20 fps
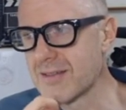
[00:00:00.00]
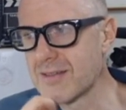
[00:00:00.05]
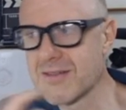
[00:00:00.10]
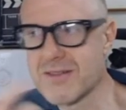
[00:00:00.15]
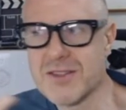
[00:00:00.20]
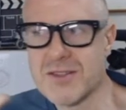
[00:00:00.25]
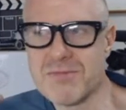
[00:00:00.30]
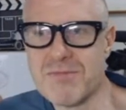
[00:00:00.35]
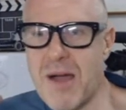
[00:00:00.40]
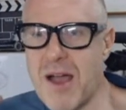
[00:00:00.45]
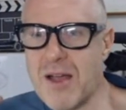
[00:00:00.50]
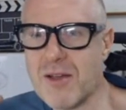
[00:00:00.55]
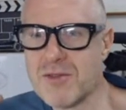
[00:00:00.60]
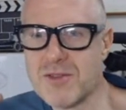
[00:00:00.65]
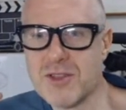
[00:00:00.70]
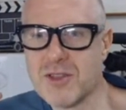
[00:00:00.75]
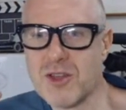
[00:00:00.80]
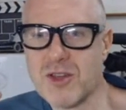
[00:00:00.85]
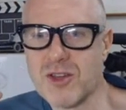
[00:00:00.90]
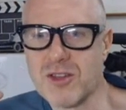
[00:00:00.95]

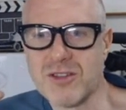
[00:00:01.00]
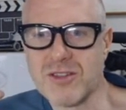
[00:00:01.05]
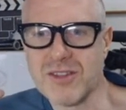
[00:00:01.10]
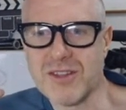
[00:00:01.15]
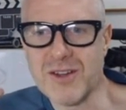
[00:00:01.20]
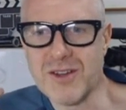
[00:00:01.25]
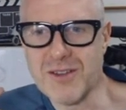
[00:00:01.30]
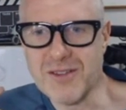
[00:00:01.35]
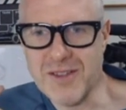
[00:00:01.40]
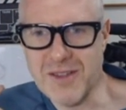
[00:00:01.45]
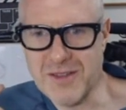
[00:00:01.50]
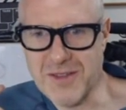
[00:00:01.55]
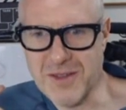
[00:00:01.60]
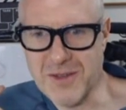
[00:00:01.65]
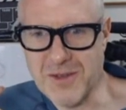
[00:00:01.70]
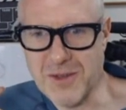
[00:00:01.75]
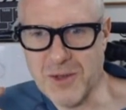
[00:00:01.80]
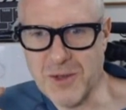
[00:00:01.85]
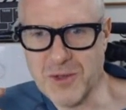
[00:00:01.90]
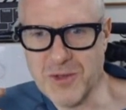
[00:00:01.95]
smiles are good. You know,
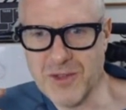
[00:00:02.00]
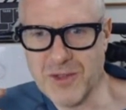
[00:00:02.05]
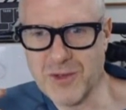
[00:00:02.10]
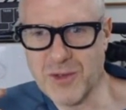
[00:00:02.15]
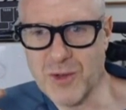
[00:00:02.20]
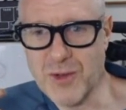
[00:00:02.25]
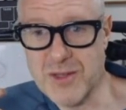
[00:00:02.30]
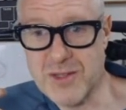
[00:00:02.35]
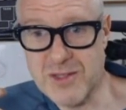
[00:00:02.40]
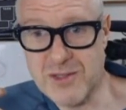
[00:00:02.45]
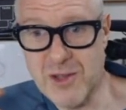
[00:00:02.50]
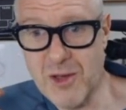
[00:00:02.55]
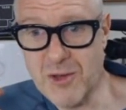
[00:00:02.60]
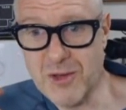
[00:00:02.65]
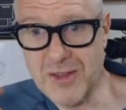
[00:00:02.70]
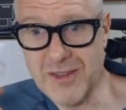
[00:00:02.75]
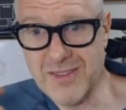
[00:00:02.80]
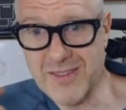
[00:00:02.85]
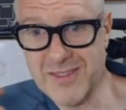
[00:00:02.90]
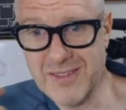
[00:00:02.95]
they'll do a
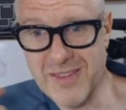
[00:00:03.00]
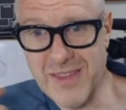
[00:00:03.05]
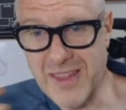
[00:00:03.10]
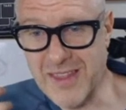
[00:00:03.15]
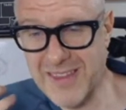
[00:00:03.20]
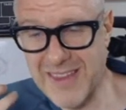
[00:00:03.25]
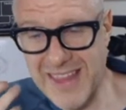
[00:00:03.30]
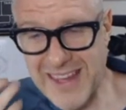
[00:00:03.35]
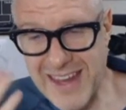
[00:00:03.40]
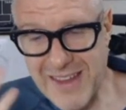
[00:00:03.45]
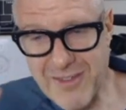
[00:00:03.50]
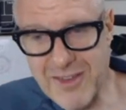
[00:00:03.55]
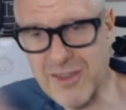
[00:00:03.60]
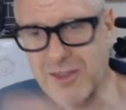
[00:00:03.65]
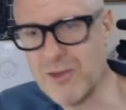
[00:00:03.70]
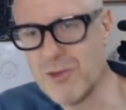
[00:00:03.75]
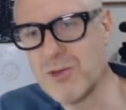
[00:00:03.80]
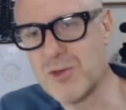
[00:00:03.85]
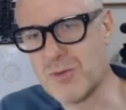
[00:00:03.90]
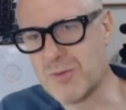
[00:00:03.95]
slogan. They never
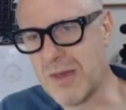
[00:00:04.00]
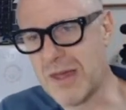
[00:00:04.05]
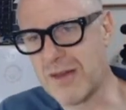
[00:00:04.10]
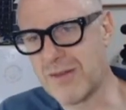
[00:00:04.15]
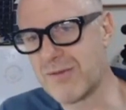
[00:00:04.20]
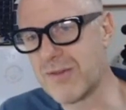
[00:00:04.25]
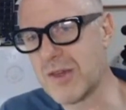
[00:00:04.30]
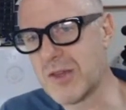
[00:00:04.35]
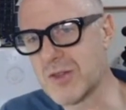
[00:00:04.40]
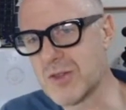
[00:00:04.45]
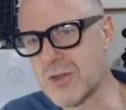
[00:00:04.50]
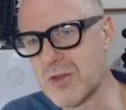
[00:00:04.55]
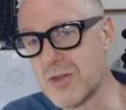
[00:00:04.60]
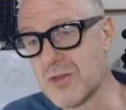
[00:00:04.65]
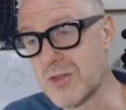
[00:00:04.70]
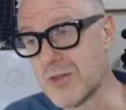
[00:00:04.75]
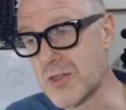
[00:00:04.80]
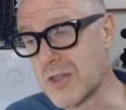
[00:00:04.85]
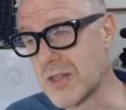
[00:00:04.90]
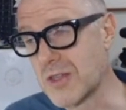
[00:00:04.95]
used
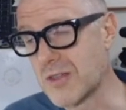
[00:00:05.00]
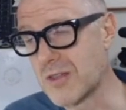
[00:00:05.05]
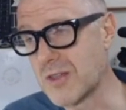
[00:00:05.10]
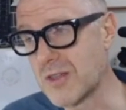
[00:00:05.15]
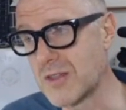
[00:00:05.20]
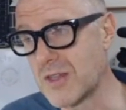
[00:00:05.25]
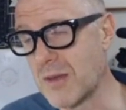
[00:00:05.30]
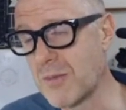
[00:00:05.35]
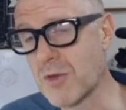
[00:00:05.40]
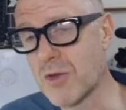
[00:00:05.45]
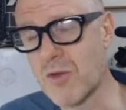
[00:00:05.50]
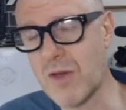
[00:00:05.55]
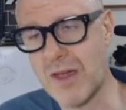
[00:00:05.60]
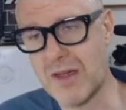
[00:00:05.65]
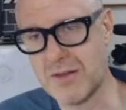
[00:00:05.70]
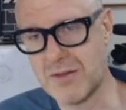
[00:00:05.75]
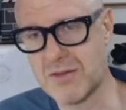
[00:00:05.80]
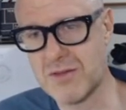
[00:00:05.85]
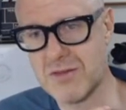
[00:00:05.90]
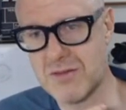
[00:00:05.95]
manifestos. The
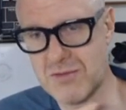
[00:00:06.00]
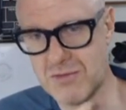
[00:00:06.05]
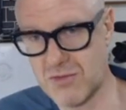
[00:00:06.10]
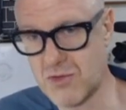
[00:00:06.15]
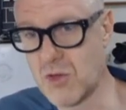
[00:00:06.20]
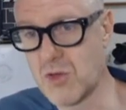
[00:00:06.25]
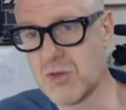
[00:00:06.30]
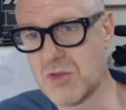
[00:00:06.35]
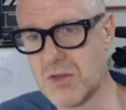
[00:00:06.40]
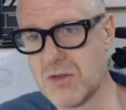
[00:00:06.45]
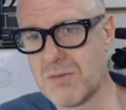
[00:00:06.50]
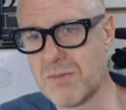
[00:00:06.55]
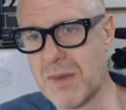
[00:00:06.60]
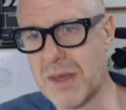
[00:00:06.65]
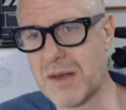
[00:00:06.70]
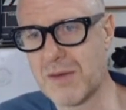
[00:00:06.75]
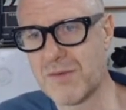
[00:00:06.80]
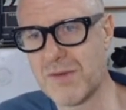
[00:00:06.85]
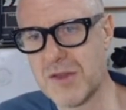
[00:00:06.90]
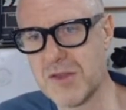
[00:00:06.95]
Democrats used a
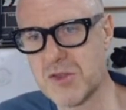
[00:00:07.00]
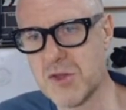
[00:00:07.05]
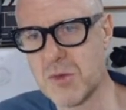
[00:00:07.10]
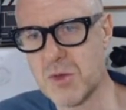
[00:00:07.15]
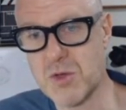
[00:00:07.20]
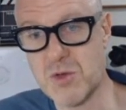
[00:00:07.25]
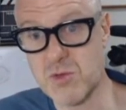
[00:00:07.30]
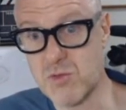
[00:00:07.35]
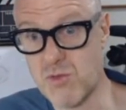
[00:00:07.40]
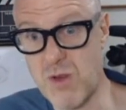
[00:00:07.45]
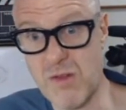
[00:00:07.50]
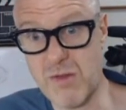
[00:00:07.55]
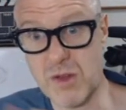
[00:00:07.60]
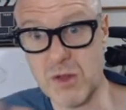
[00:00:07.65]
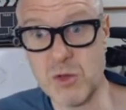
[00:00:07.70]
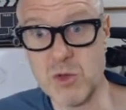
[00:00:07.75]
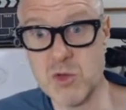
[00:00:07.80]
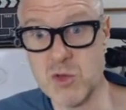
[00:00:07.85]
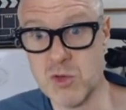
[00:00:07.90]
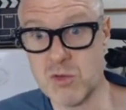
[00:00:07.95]
manifesto, which is
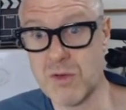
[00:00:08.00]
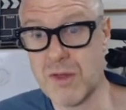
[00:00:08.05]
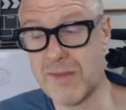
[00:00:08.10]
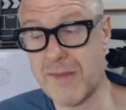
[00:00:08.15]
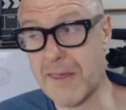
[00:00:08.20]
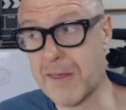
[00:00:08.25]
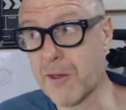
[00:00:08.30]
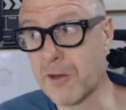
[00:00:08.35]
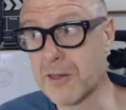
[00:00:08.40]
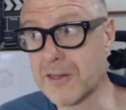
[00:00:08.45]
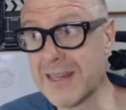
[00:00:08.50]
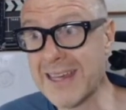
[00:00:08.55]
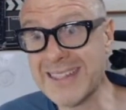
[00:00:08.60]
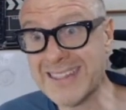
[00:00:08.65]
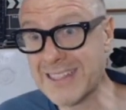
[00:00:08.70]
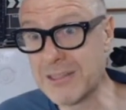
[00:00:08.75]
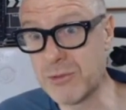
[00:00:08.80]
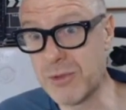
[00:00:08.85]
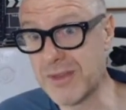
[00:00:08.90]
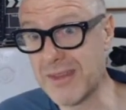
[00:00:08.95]
revolutionary, and they got
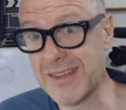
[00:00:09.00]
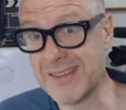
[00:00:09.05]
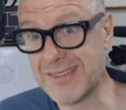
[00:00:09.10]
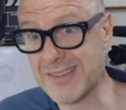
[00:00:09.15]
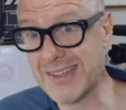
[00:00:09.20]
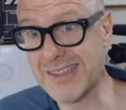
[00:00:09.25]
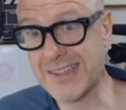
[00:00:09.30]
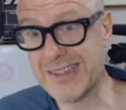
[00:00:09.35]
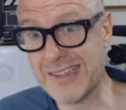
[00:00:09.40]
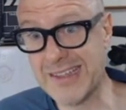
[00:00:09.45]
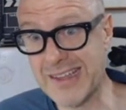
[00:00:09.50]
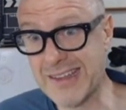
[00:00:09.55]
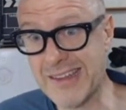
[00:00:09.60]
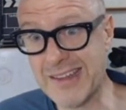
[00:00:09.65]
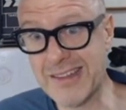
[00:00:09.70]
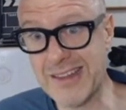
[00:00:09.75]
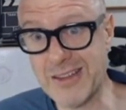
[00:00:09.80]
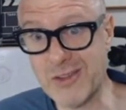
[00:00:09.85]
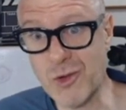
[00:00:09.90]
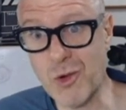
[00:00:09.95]
elected when they did it, and
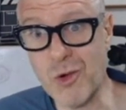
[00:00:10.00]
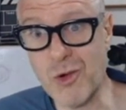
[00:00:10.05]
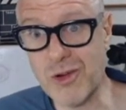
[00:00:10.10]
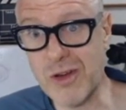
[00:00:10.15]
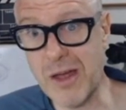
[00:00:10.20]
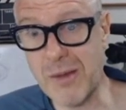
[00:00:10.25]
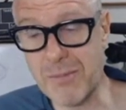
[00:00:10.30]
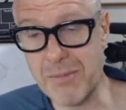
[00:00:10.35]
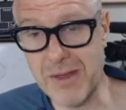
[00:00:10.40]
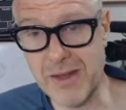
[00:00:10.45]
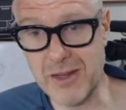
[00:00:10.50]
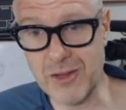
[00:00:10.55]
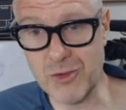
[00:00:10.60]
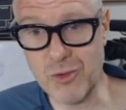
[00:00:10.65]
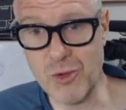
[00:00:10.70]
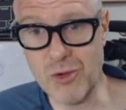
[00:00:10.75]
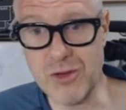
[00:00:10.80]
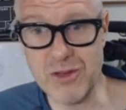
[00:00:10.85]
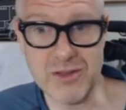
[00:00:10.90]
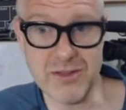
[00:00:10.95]
then they tore it up and
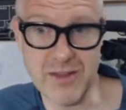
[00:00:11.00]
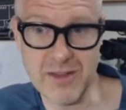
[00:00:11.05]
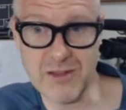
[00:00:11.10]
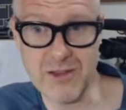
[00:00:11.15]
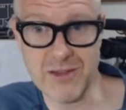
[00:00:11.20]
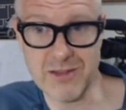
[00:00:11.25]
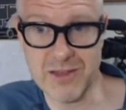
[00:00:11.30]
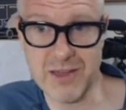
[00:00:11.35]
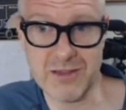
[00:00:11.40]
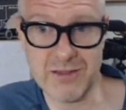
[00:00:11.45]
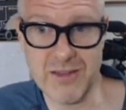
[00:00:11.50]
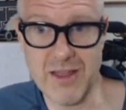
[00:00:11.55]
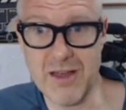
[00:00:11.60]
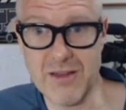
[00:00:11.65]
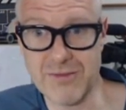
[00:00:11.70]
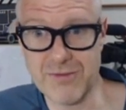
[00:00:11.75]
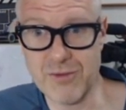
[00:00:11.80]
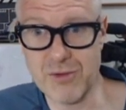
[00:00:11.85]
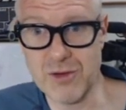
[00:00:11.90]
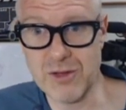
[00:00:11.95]
ignored it, and they got kicked
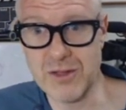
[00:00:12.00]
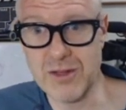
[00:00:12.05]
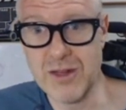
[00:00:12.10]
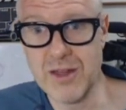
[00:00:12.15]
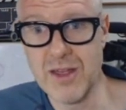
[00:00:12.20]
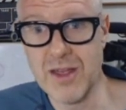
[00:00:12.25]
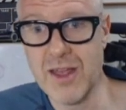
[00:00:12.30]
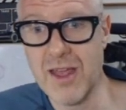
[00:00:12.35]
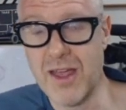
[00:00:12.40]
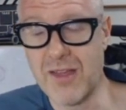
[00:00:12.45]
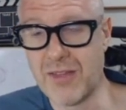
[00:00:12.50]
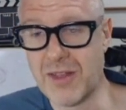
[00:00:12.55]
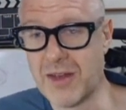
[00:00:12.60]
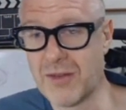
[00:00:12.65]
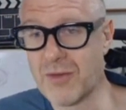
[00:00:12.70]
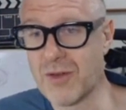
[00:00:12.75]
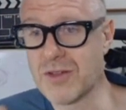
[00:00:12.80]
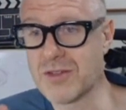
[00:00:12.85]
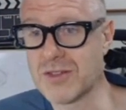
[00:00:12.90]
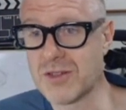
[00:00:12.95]
out for it. And then
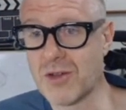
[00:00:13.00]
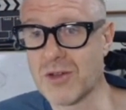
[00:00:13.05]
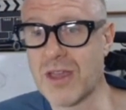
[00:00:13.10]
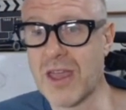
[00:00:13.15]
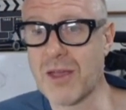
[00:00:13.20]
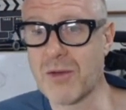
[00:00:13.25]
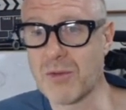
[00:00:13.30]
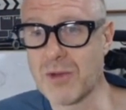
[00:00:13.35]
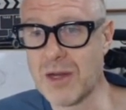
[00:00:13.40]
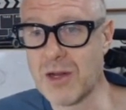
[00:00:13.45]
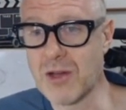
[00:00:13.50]
everyone said, okay, we're